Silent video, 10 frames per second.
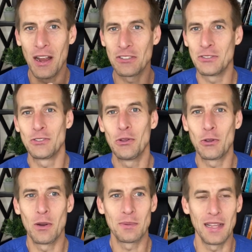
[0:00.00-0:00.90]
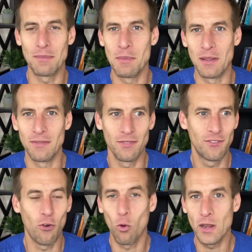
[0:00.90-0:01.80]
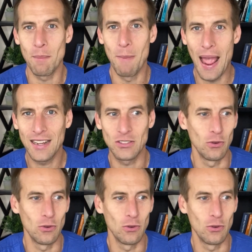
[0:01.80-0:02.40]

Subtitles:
estrogen is only going up to like maybe 40 max,